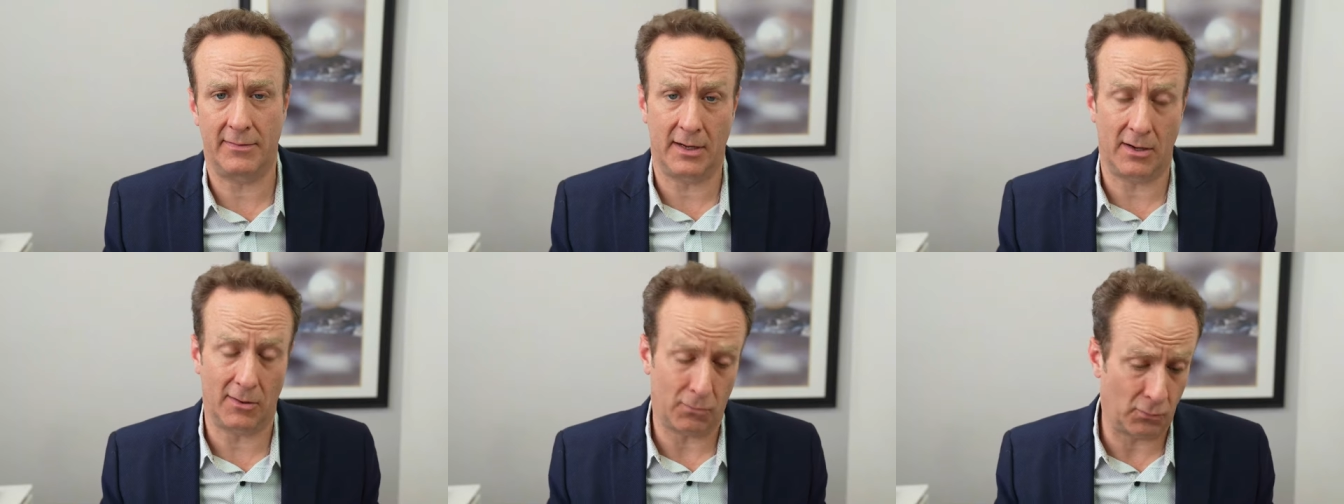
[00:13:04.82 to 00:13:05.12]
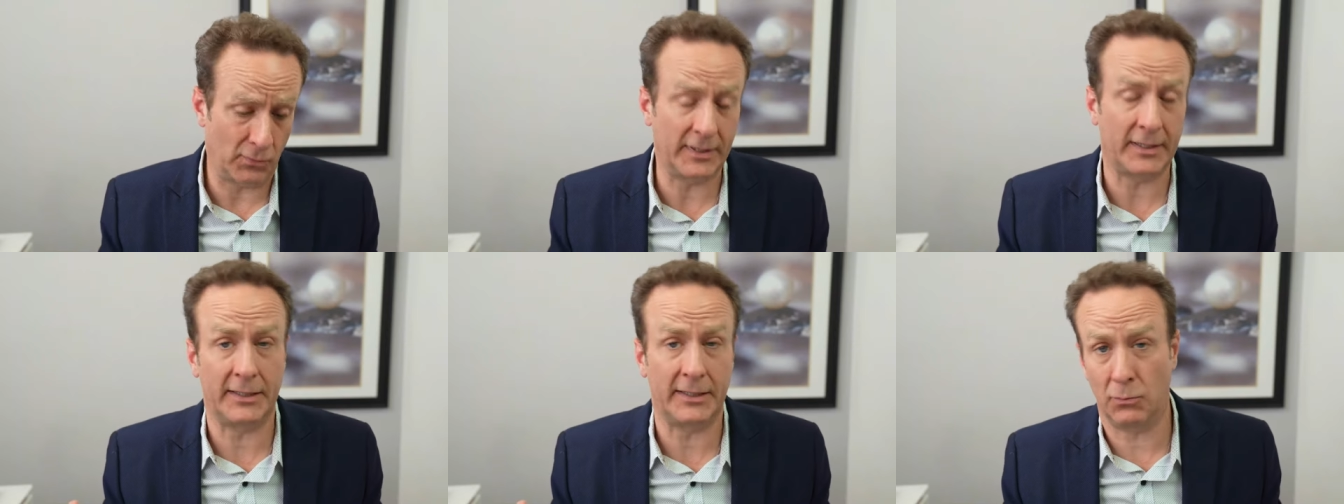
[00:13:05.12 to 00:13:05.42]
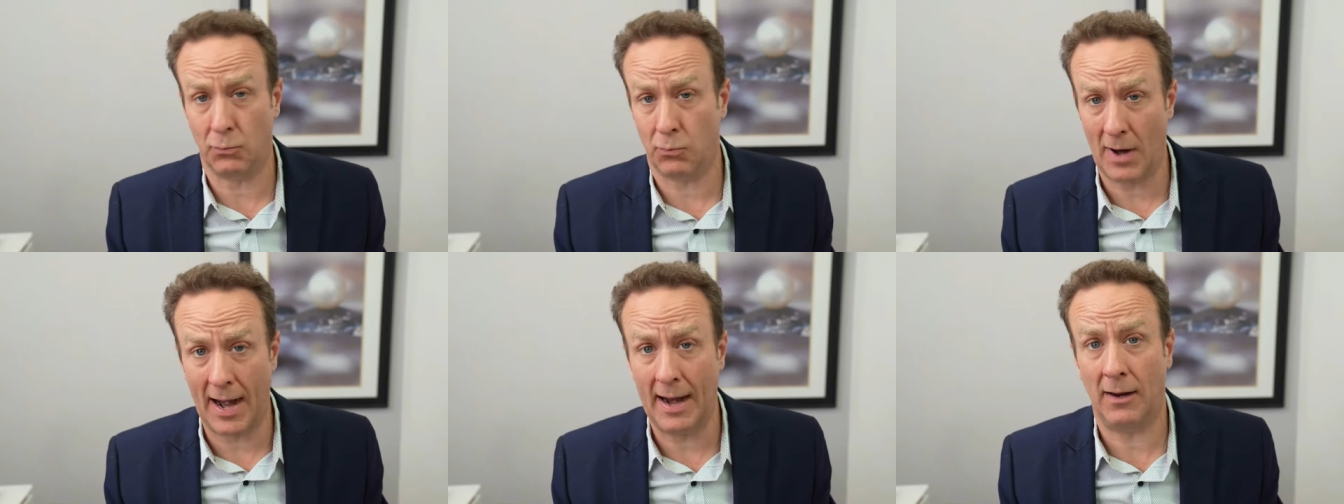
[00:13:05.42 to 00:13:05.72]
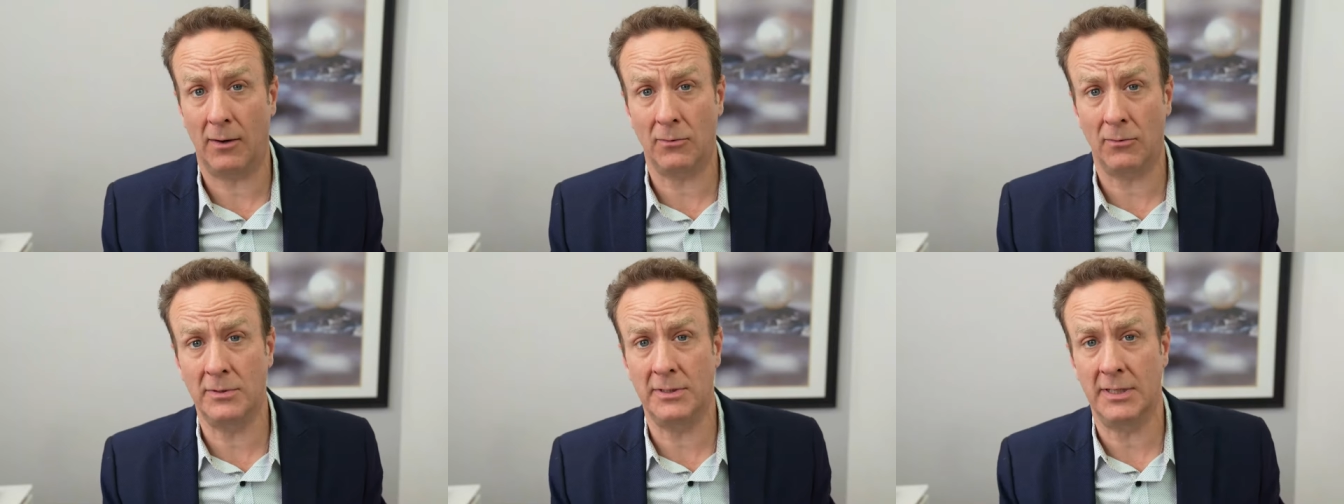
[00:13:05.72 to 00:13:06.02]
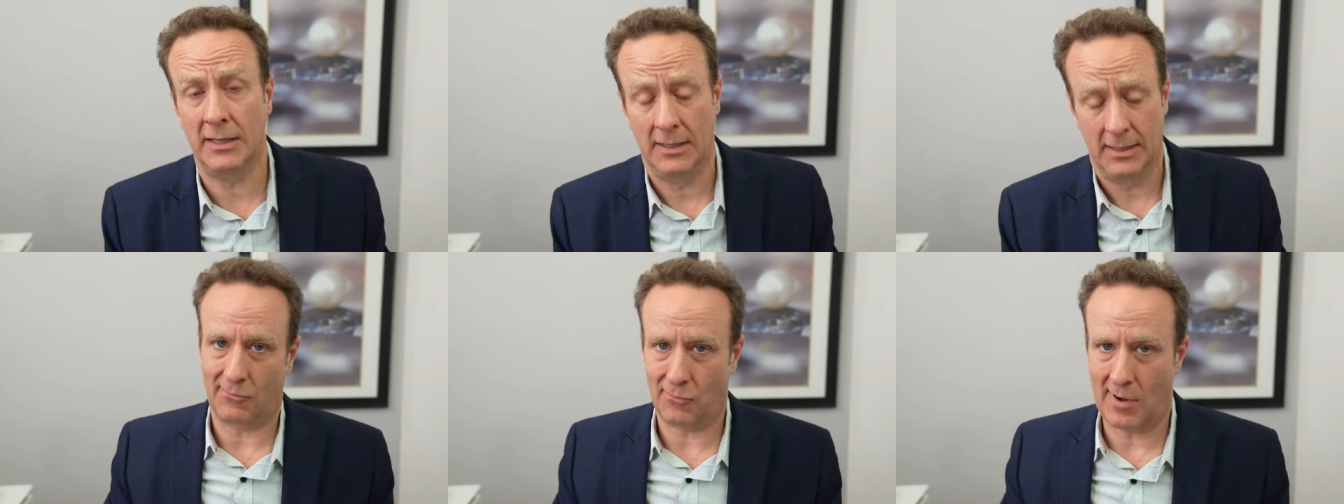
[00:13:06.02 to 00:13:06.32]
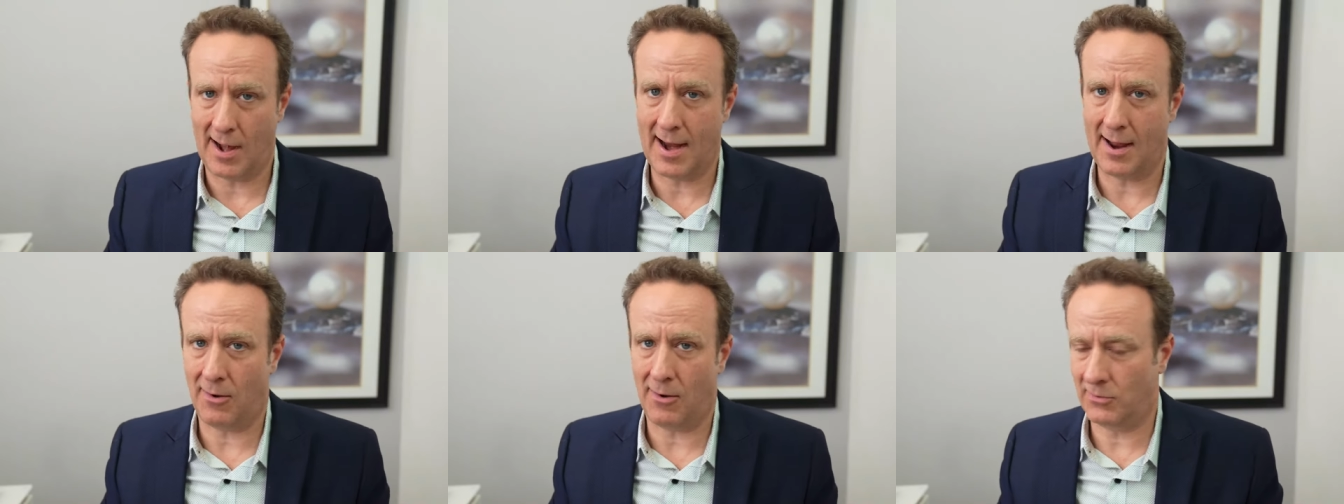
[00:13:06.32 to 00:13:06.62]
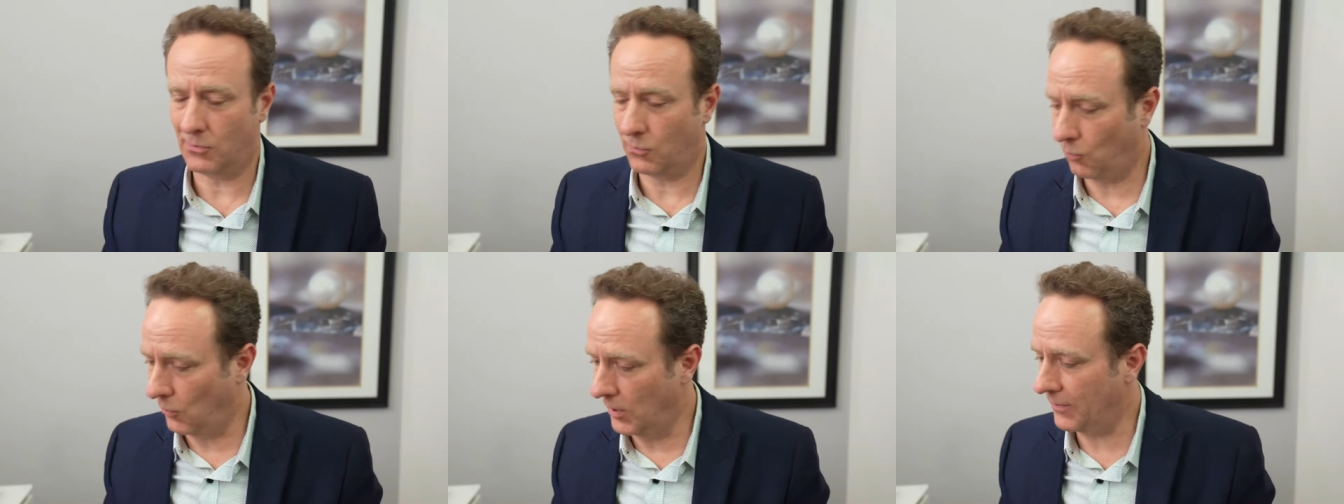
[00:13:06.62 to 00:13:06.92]
that are really round,
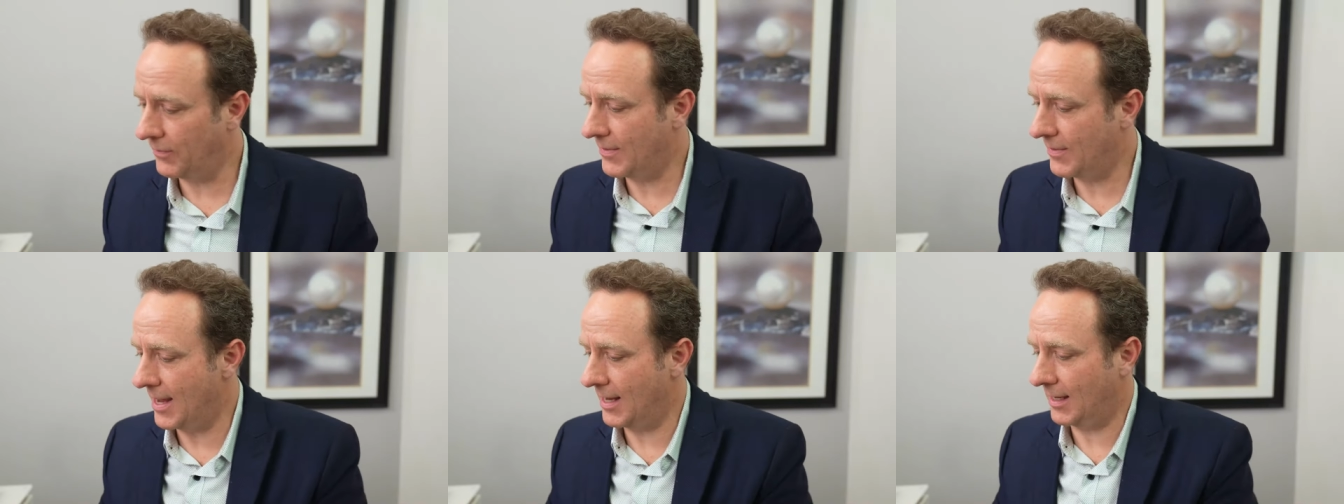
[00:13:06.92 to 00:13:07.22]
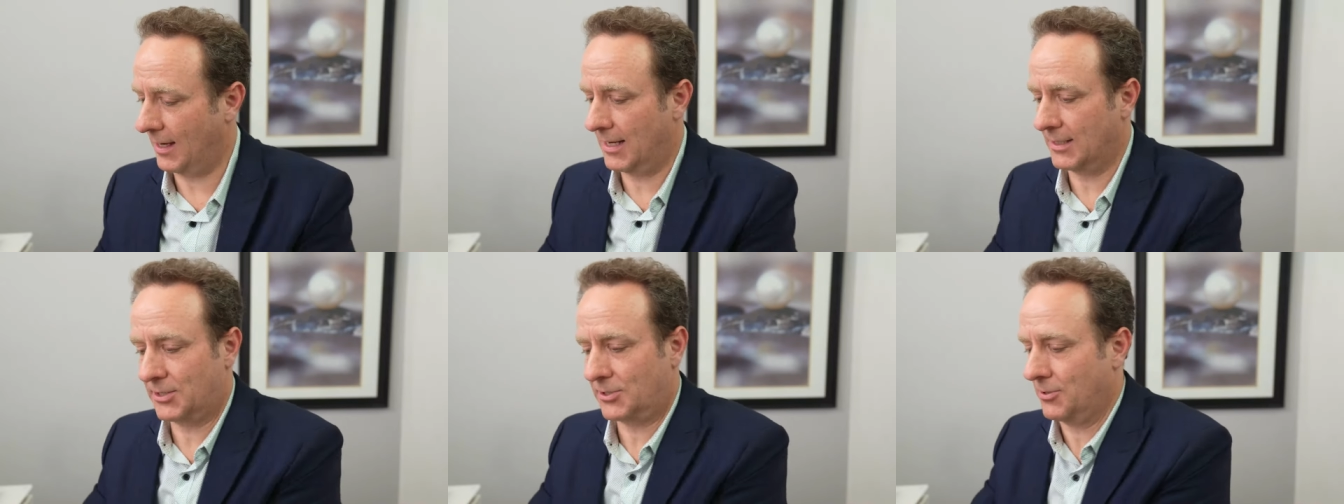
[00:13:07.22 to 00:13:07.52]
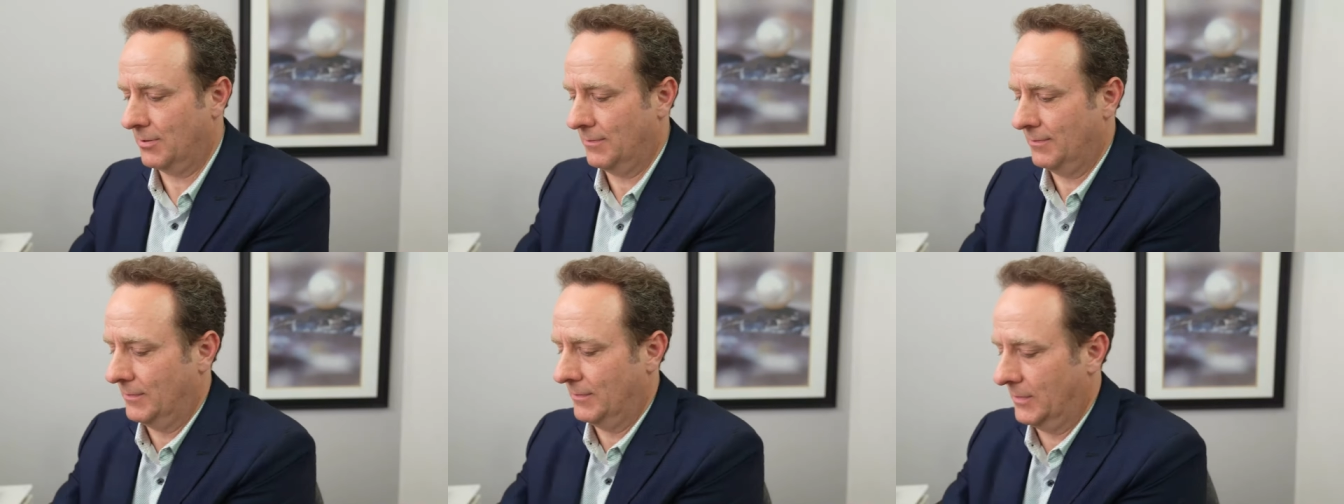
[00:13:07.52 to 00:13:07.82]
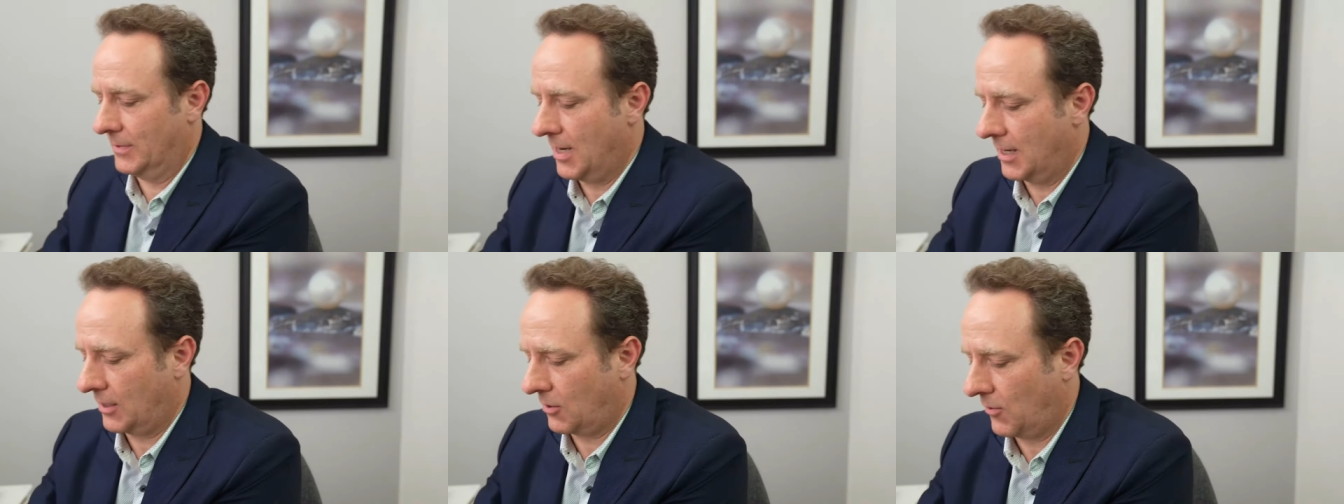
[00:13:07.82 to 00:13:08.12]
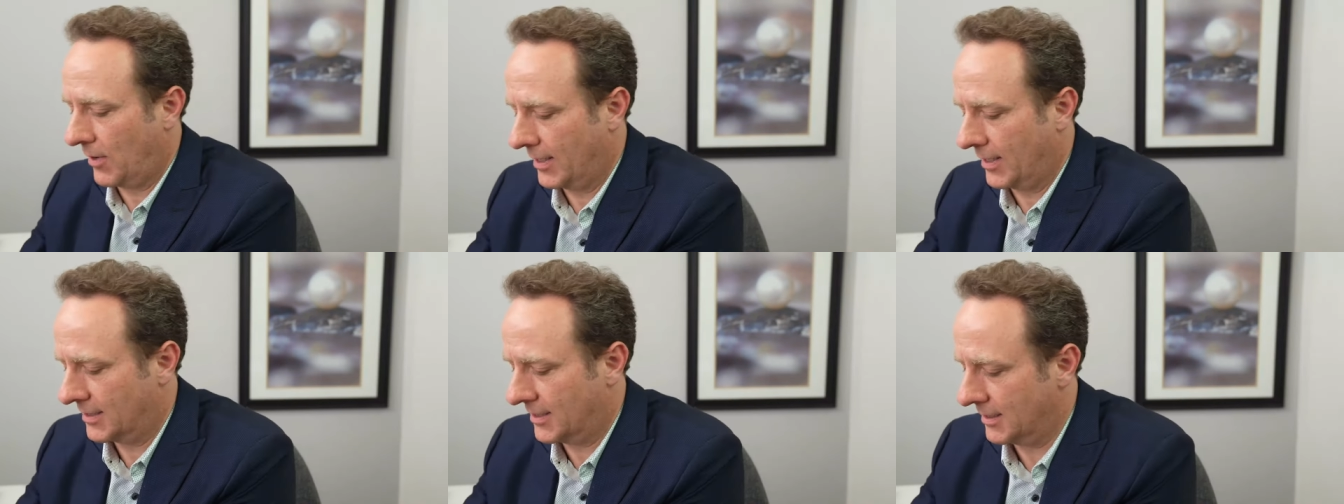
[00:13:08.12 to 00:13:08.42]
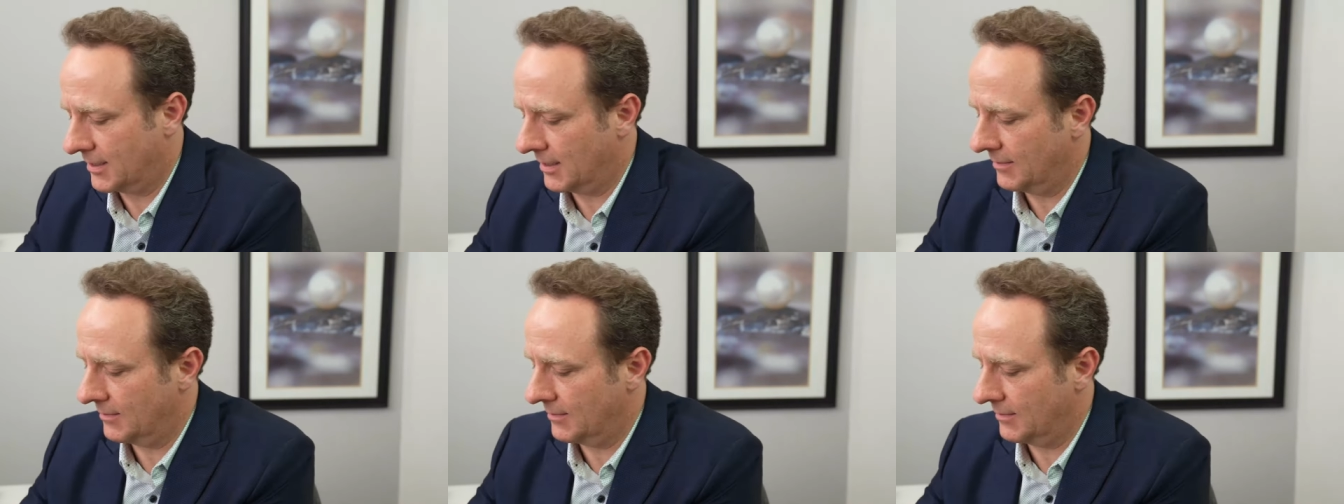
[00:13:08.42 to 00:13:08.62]
round with that luster. Not quite as easy.